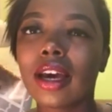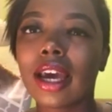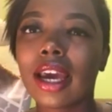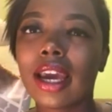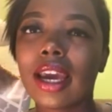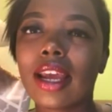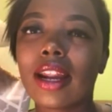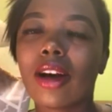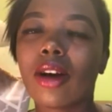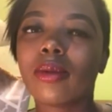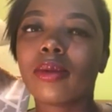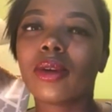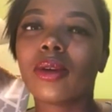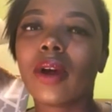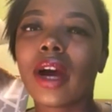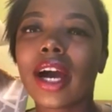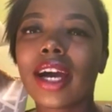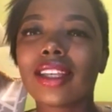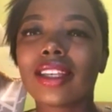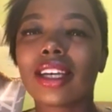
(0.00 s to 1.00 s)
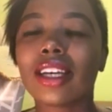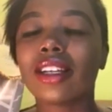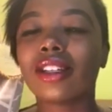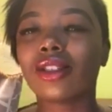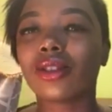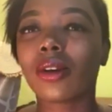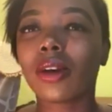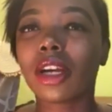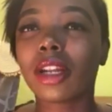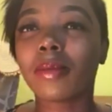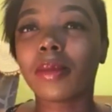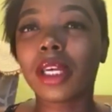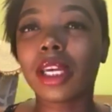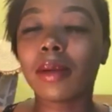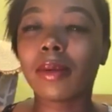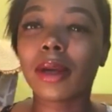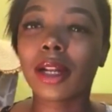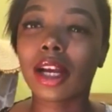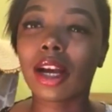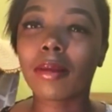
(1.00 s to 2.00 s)
and I hope you guys enjoyed
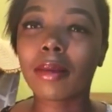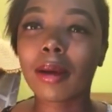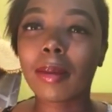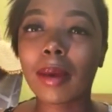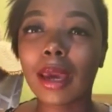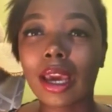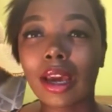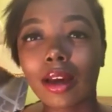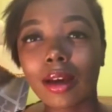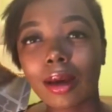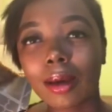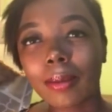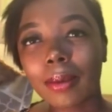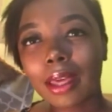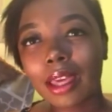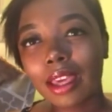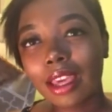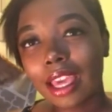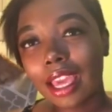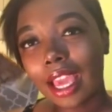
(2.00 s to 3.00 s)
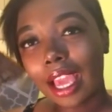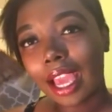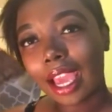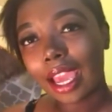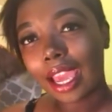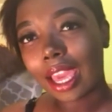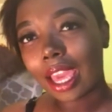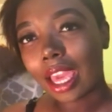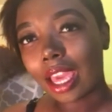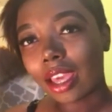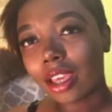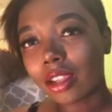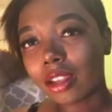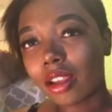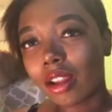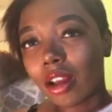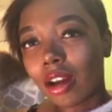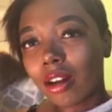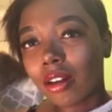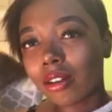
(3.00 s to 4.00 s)
me putting on my makeup, and
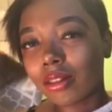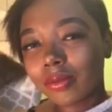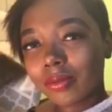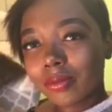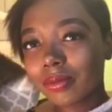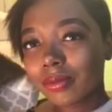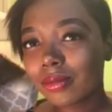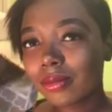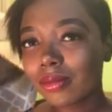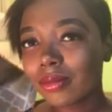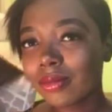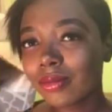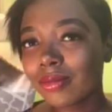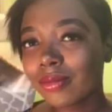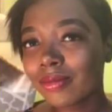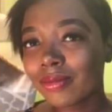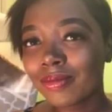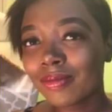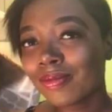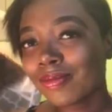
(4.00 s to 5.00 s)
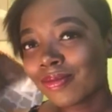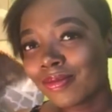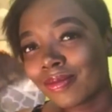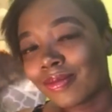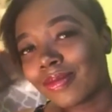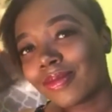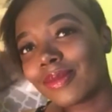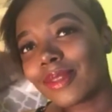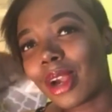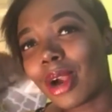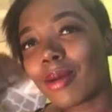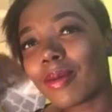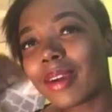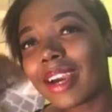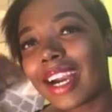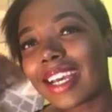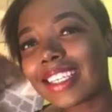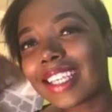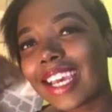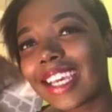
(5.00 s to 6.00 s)
you know, I hope you
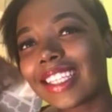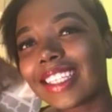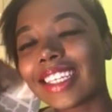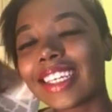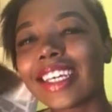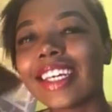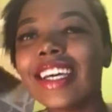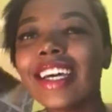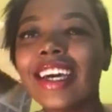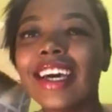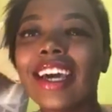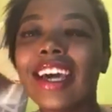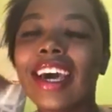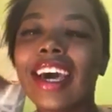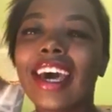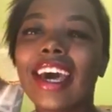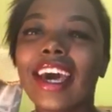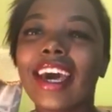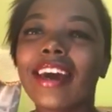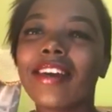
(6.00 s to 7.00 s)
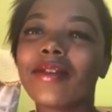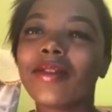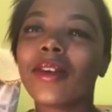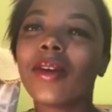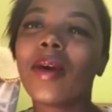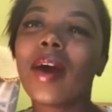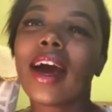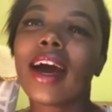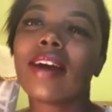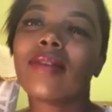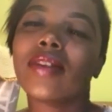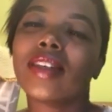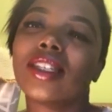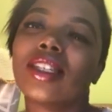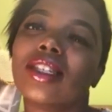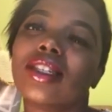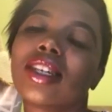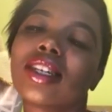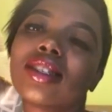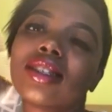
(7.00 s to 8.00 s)
guys liked it. If you have a
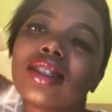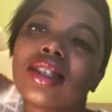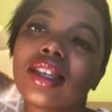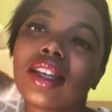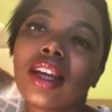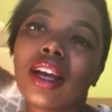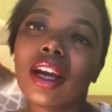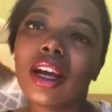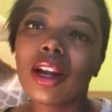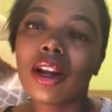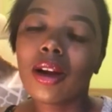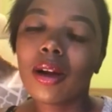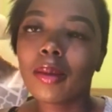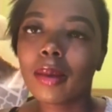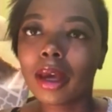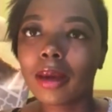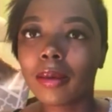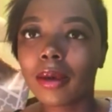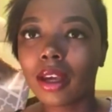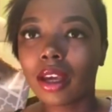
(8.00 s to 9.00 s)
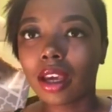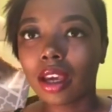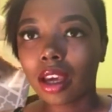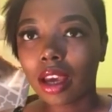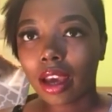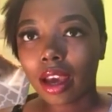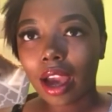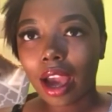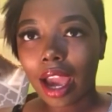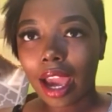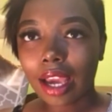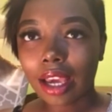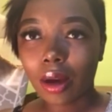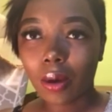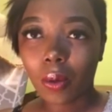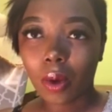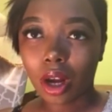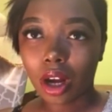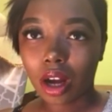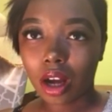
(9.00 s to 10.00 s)
suggestion, you know, maybe I could
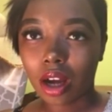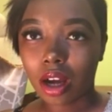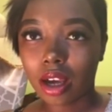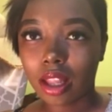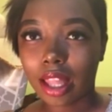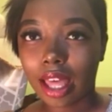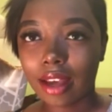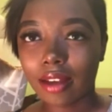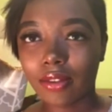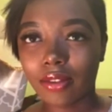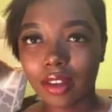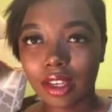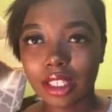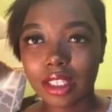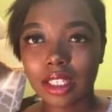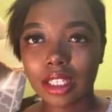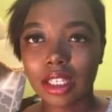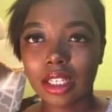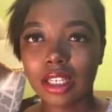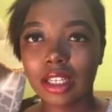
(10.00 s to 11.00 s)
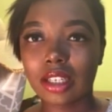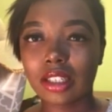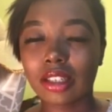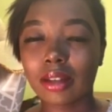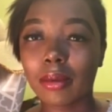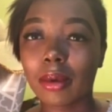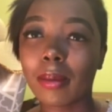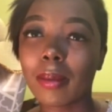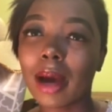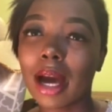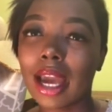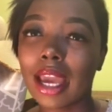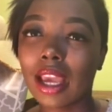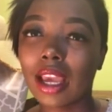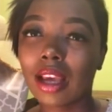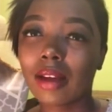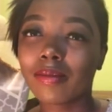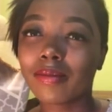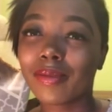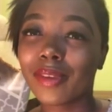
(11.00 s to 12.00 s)
work on like fixing some of my,
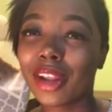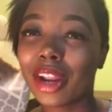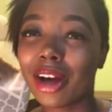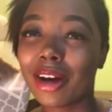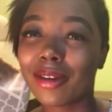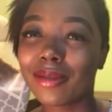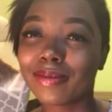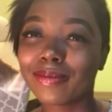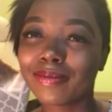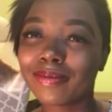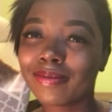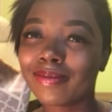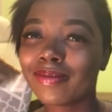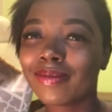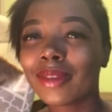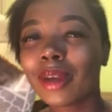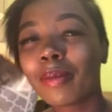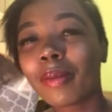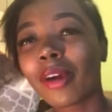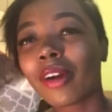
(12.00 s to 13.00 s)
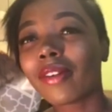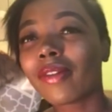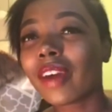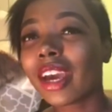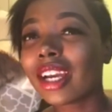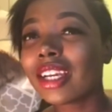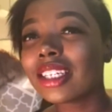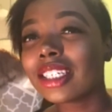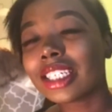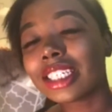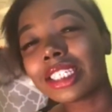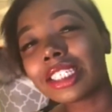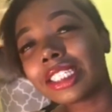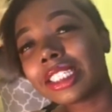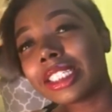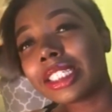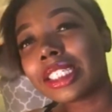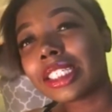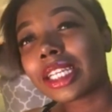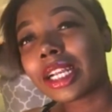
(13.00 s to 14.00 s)
you know,
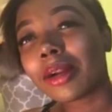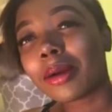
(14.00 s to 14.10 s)
imperfections,